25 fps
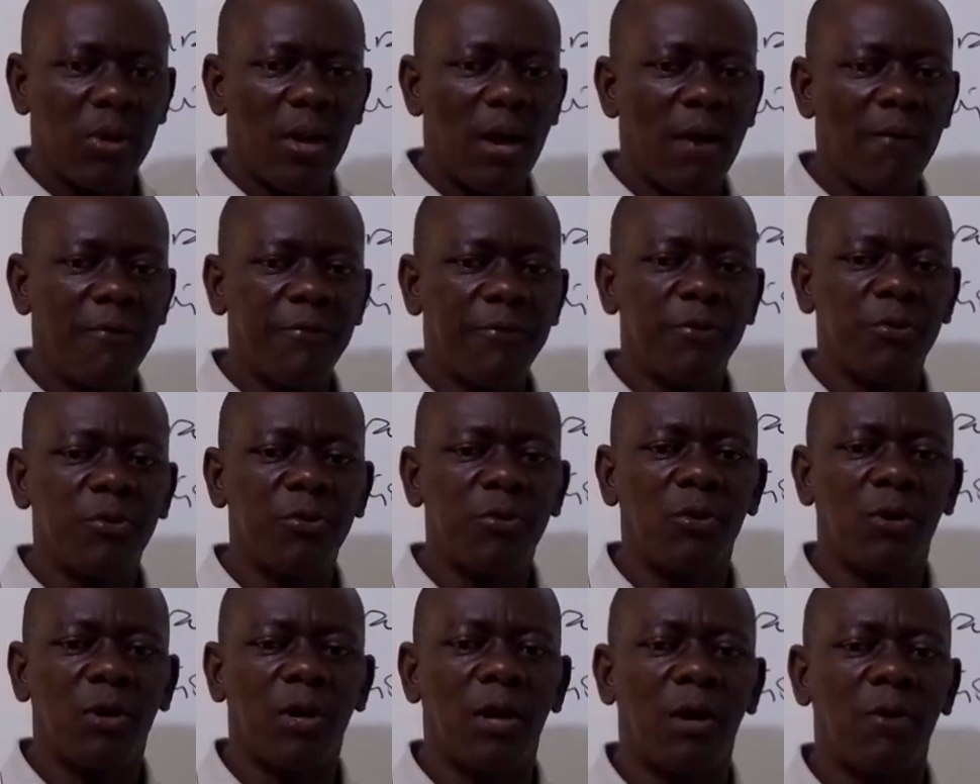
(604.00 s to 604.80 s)
you have to
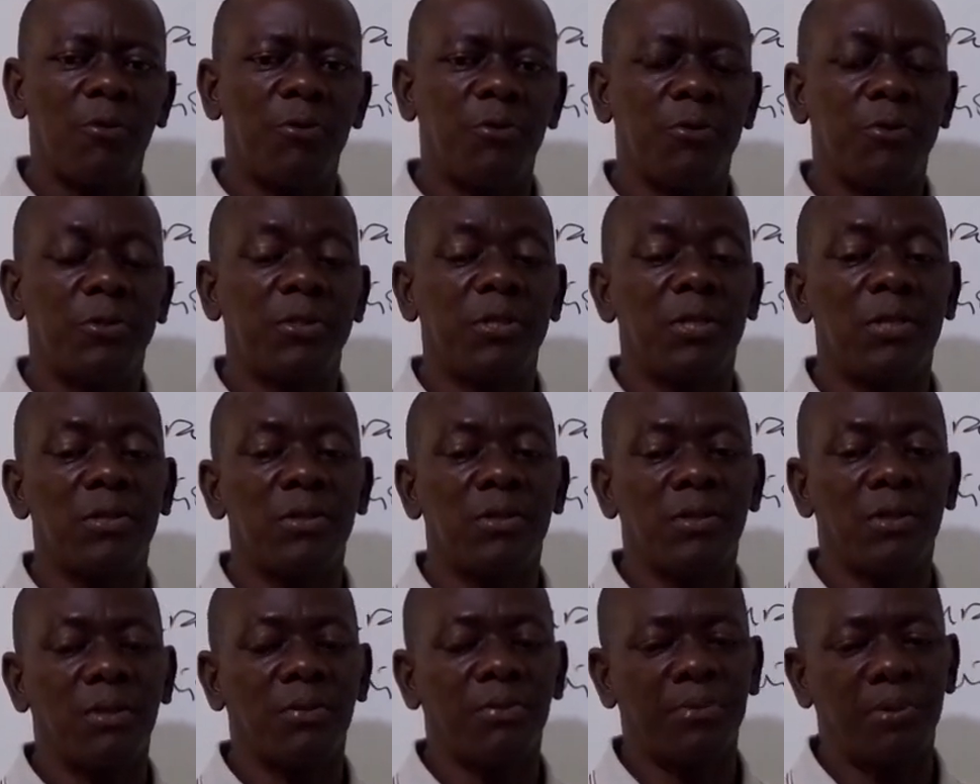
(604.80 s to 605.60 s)
know how you
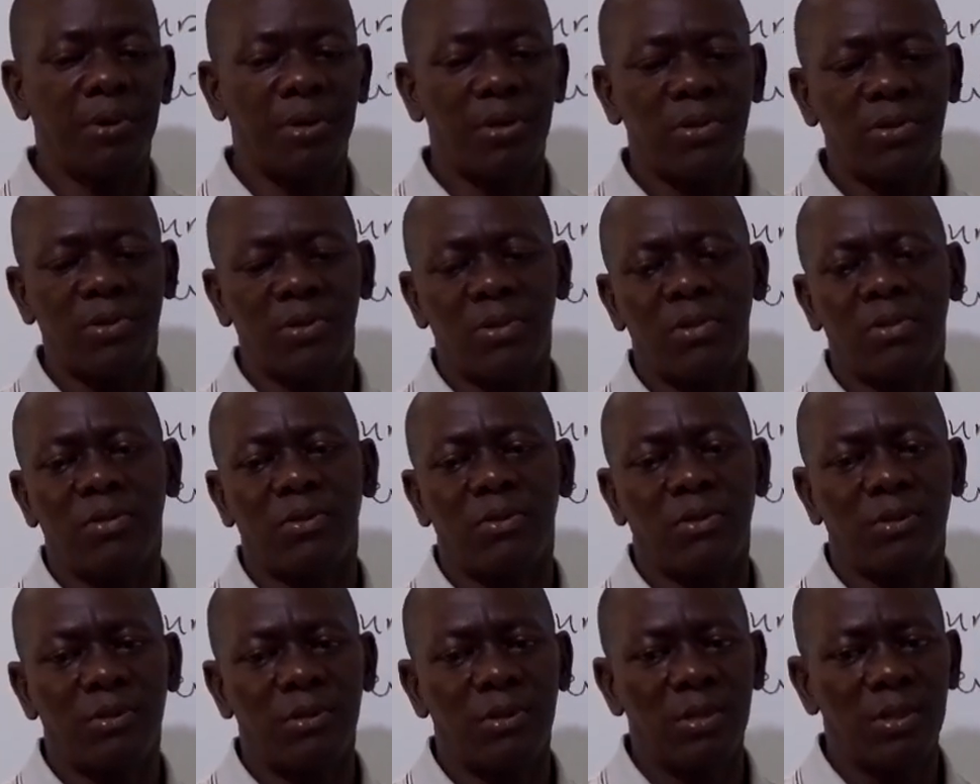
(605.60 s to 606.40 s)
change the
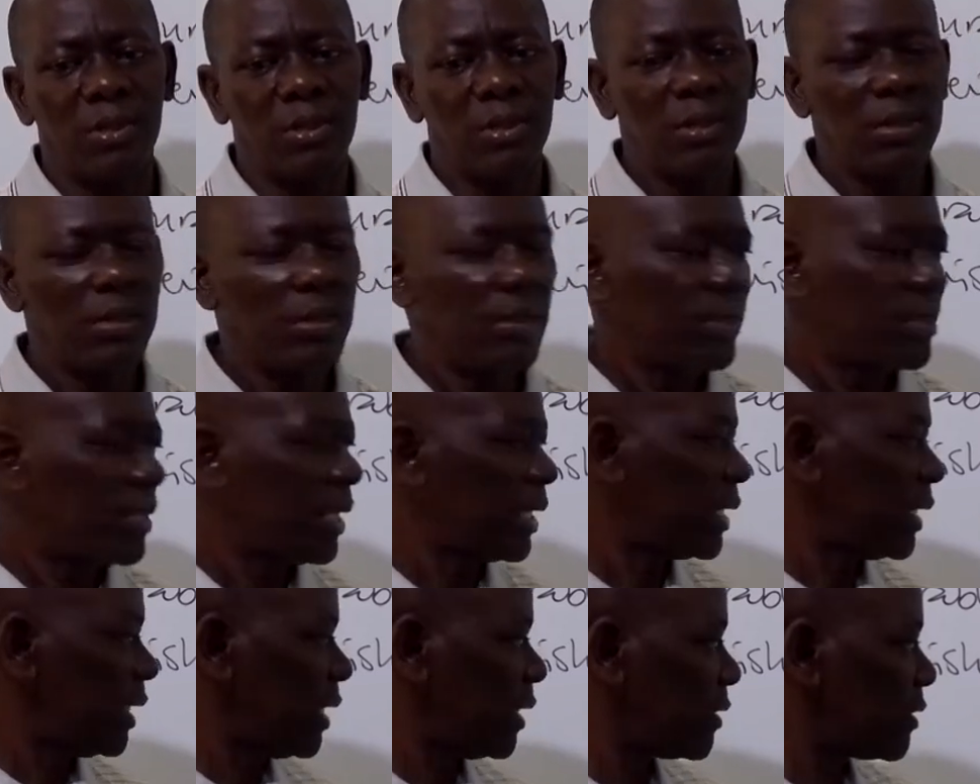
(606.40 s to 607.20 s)
prices.
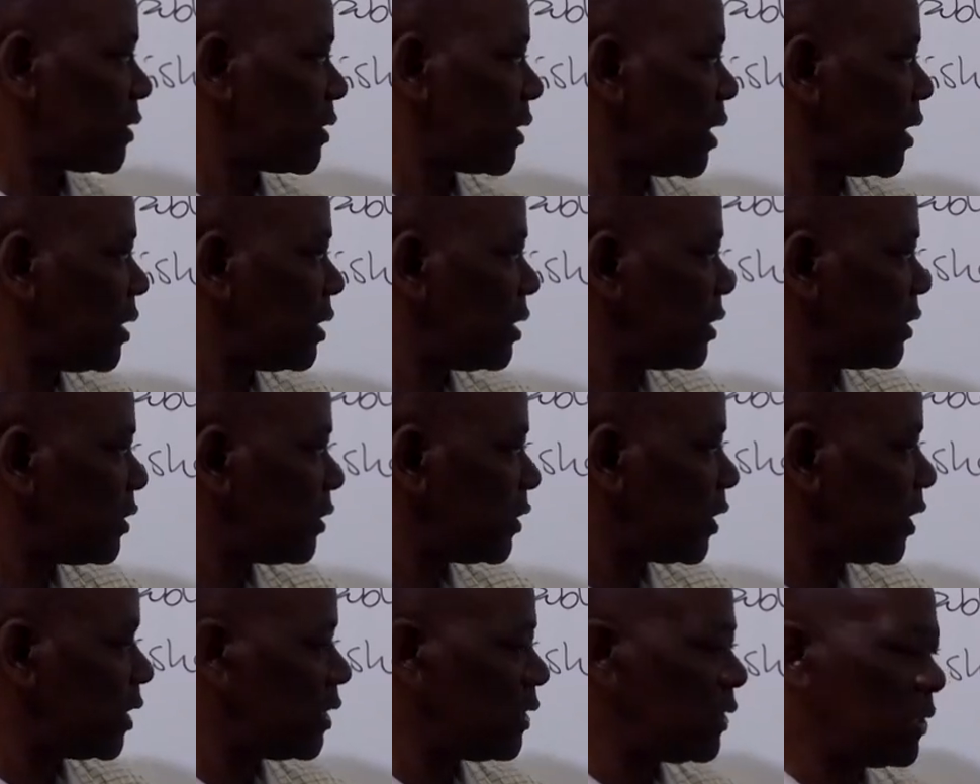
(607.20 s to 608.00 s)
That a slight
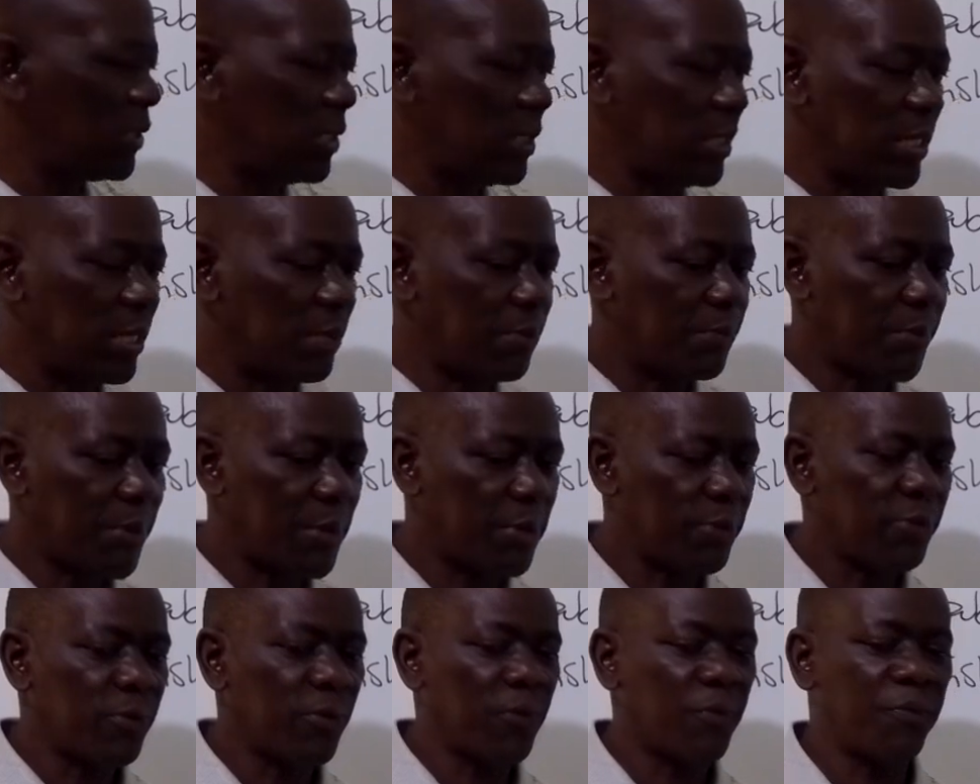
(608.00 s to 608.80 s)
change in the
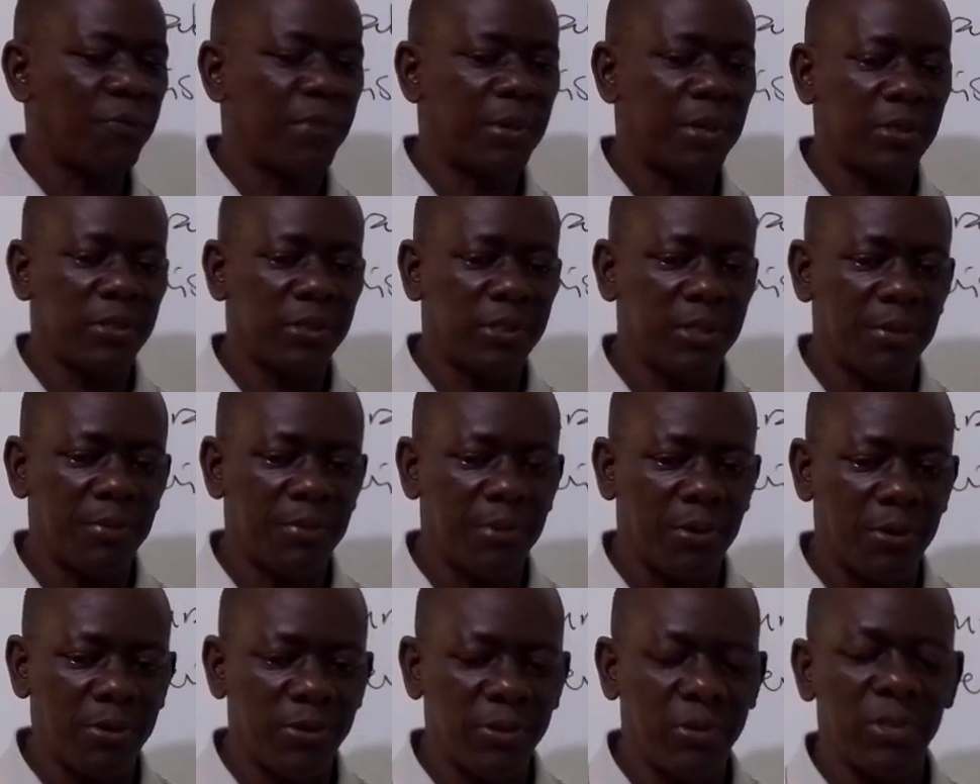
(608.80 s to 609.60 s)
price of
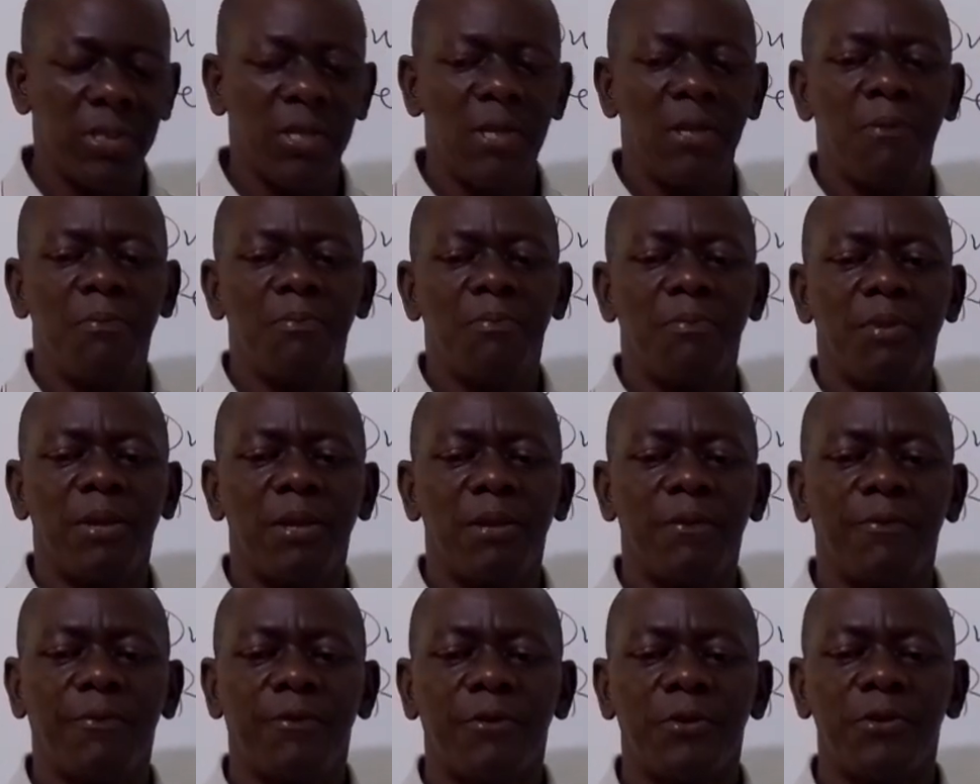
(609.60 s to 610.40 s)
perishables
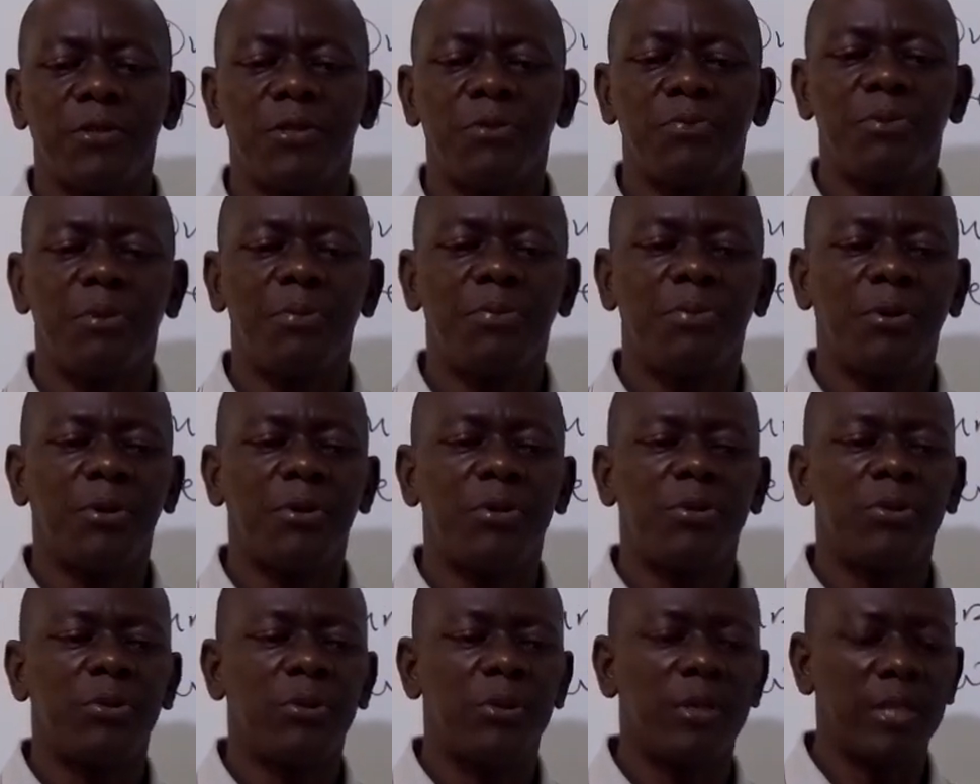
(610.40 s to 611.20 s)
may force
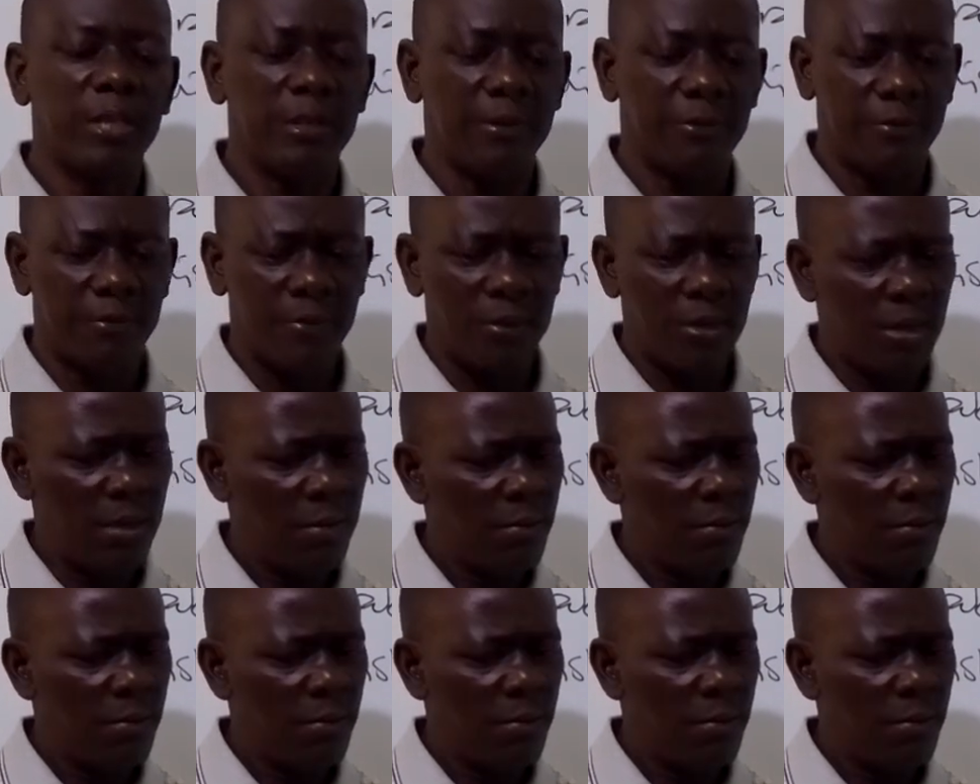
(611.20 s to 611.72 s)
people to leave.